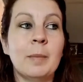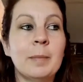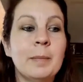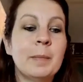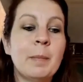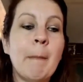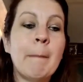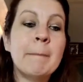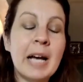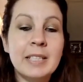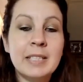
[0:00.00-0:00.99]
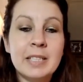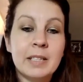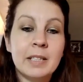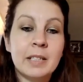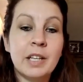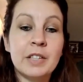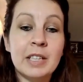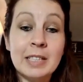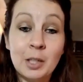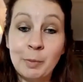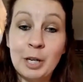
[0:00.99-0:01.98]
But nonetheless,
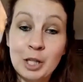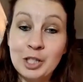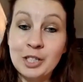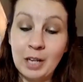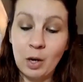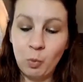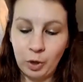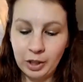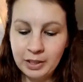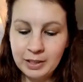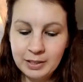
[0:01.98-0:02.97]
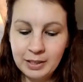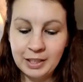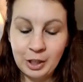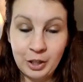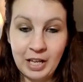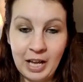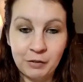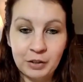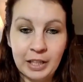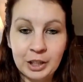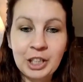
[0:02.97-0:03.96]
our marriage did not work. A year and a half
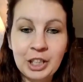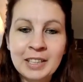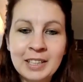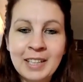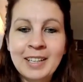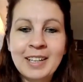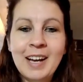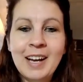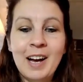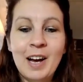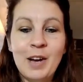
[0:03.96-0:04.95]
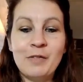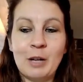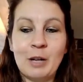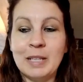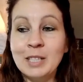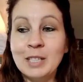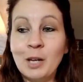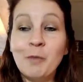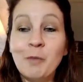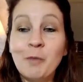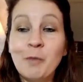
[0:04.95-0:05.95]
later, I found myself
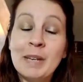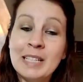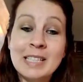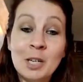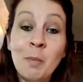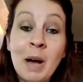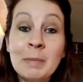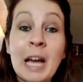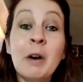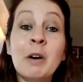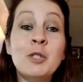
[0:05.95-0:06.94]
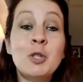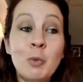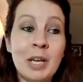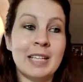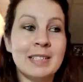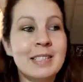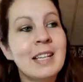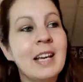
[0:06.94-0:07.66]
being a single mom now of 2 kids.